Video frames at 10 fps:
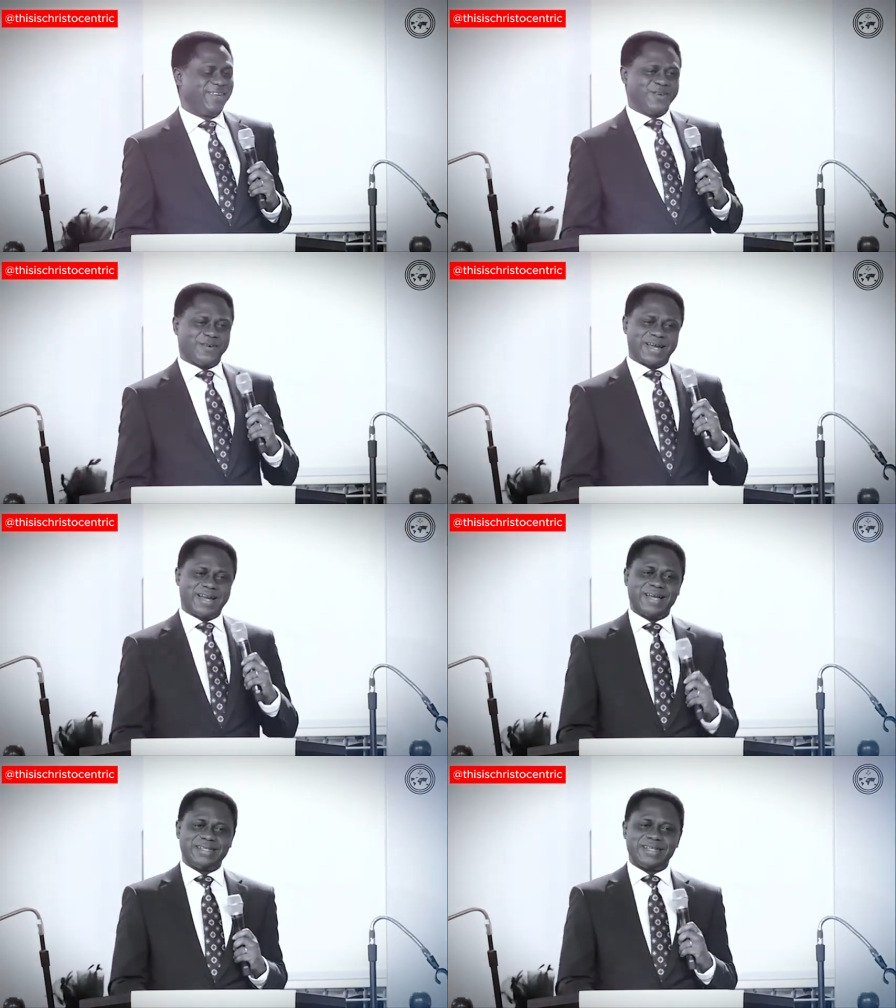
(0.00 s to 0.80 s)
You
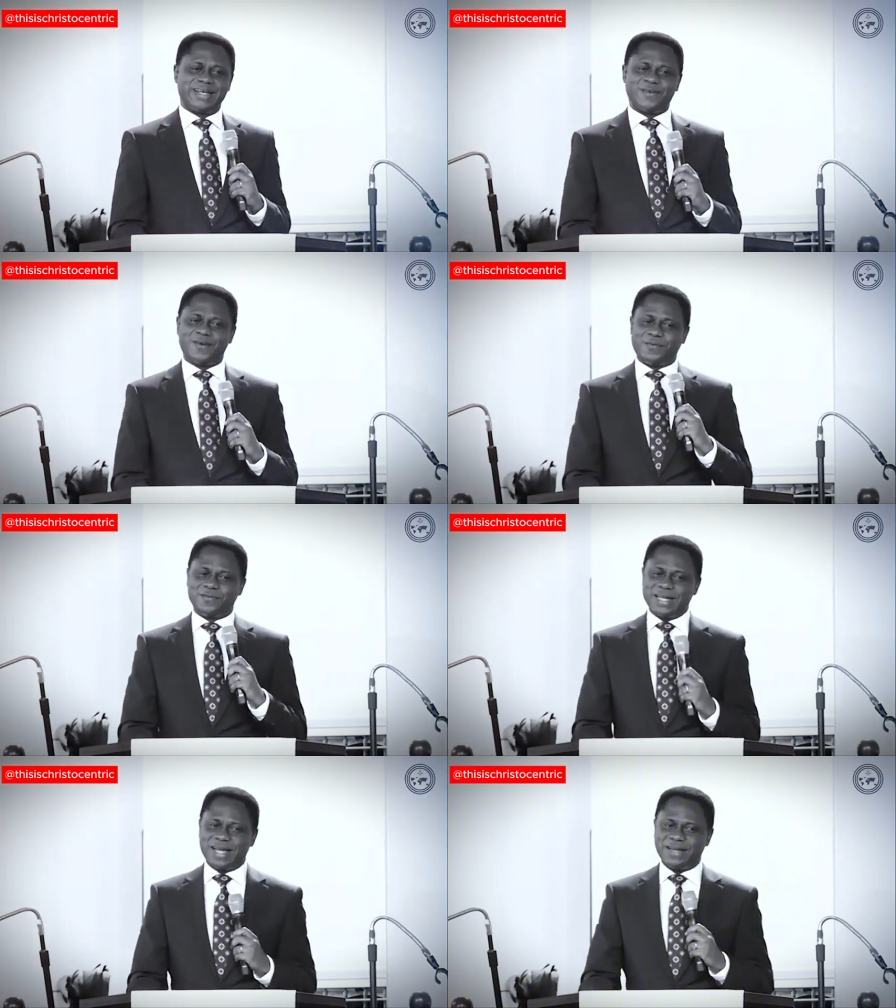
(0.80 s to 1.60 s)
realize that your
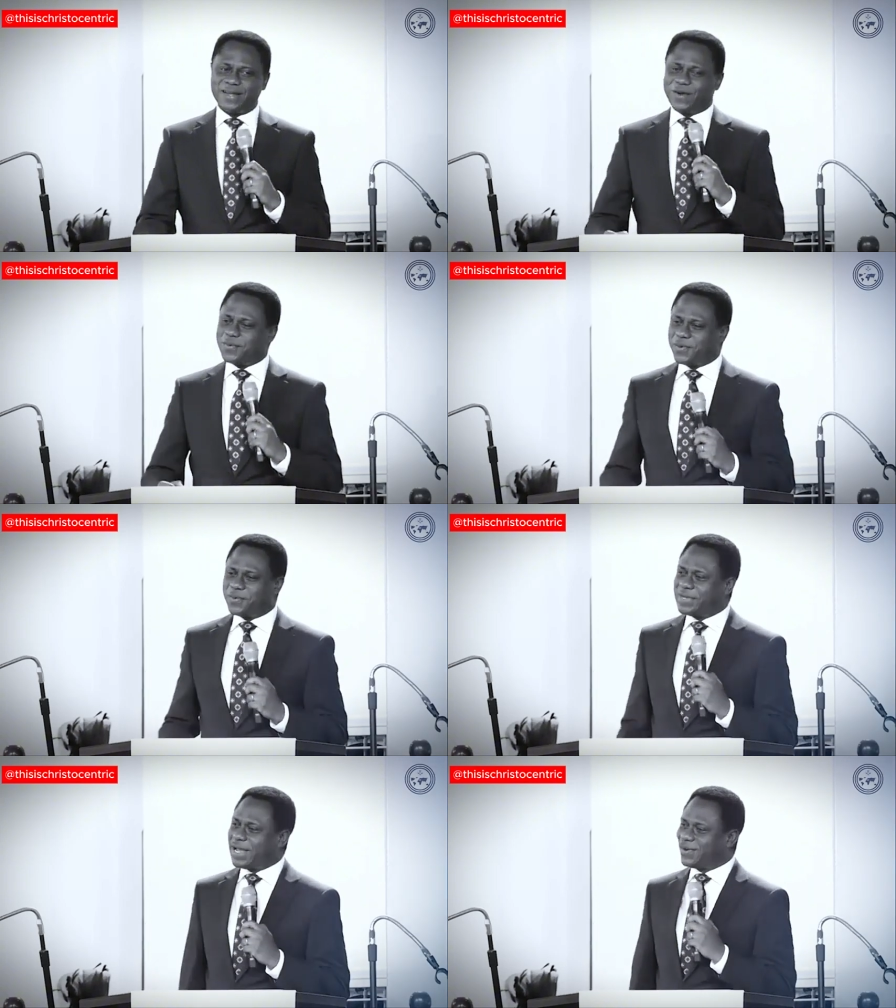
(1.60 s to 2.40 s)
dad and your
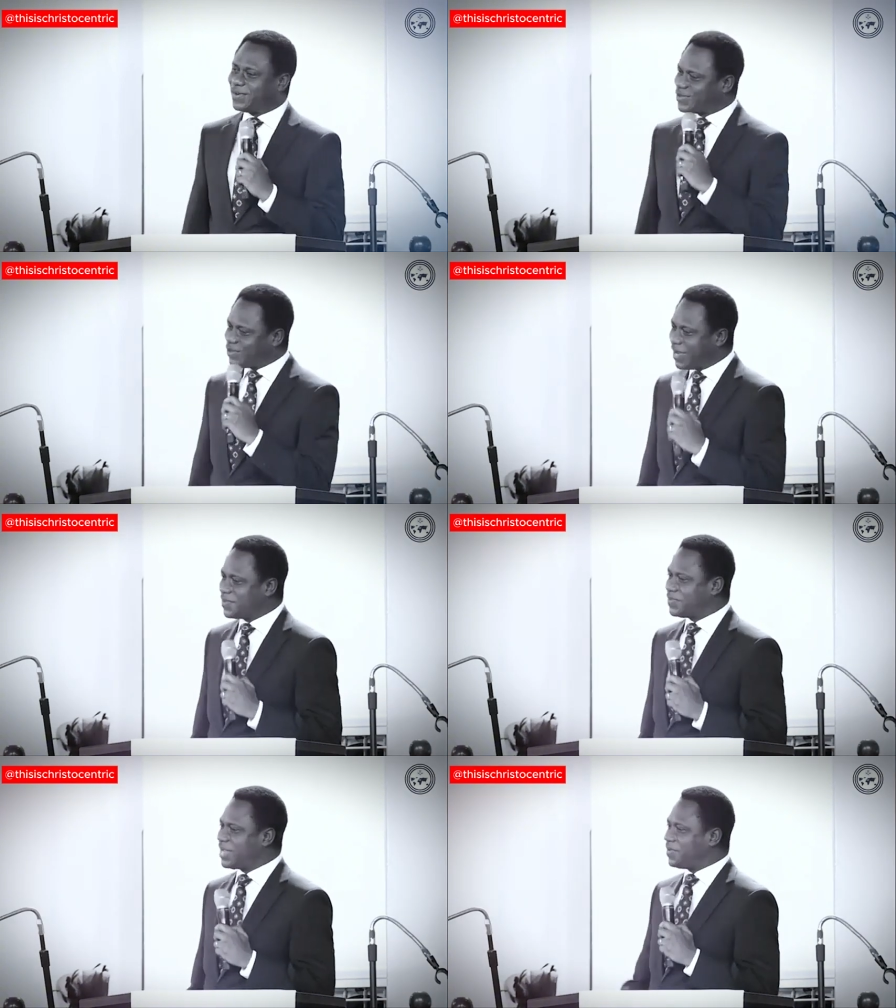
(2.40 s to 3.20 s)
mom, they are not too
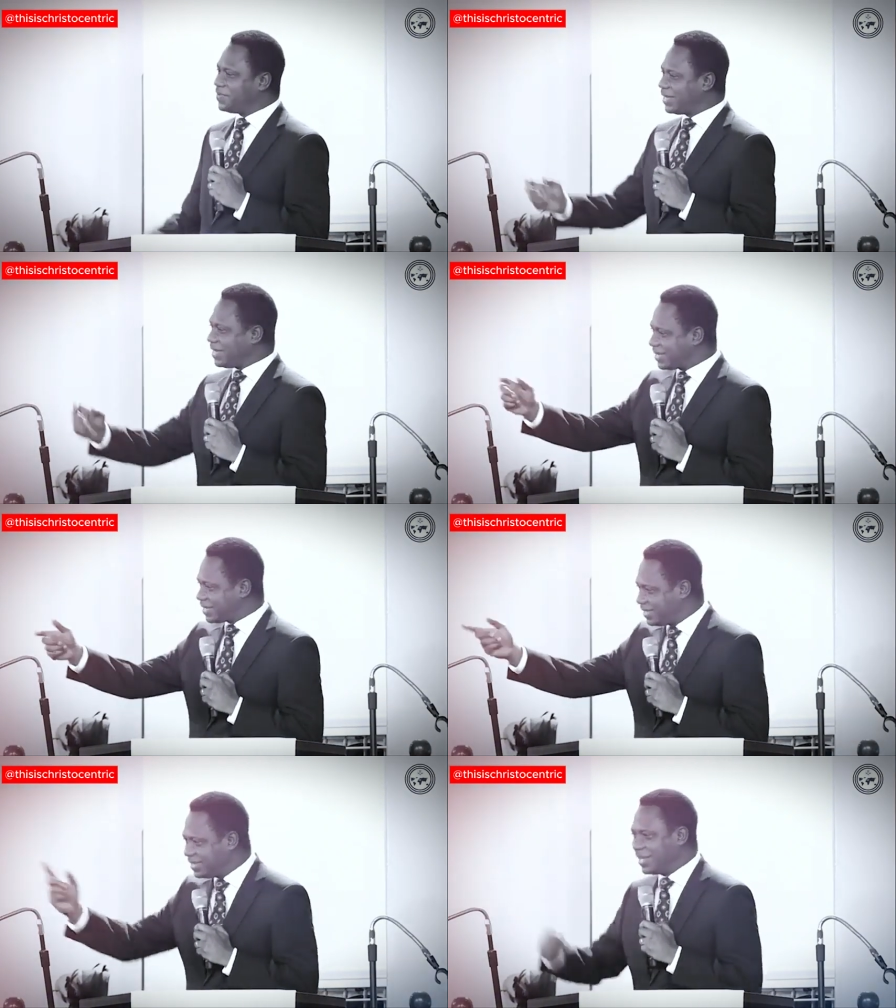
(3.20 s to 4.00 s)
happy about that
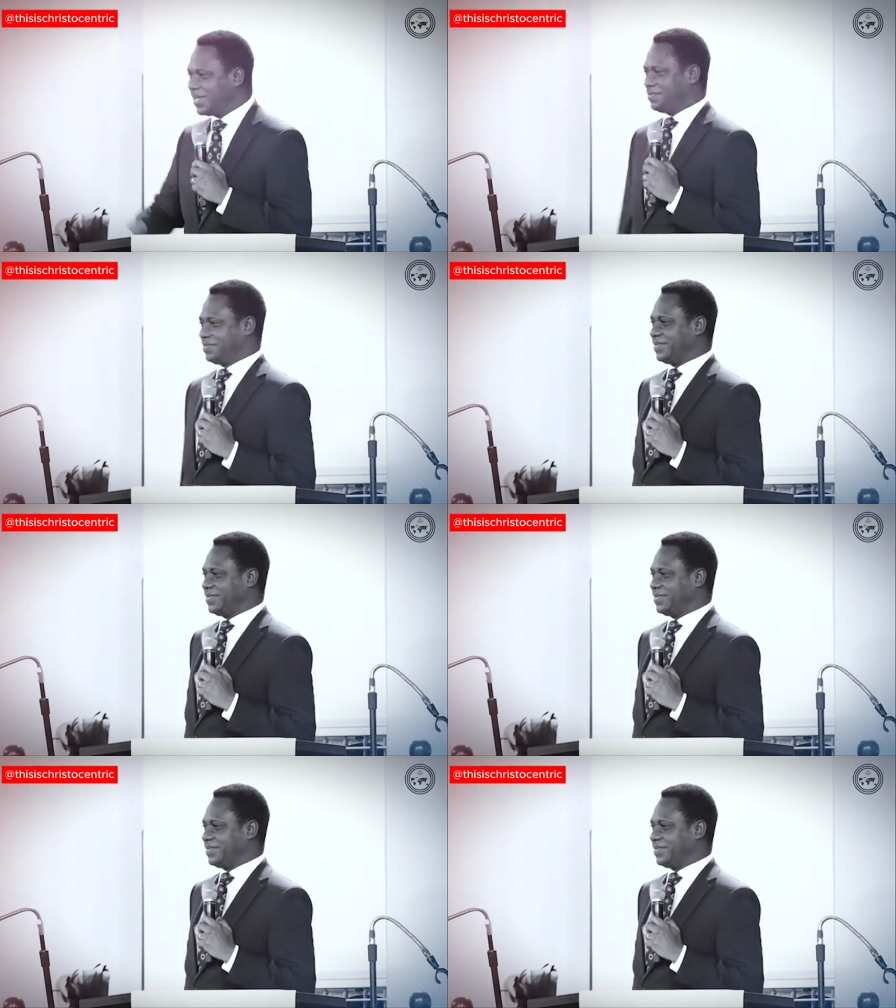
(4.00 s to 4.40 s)
name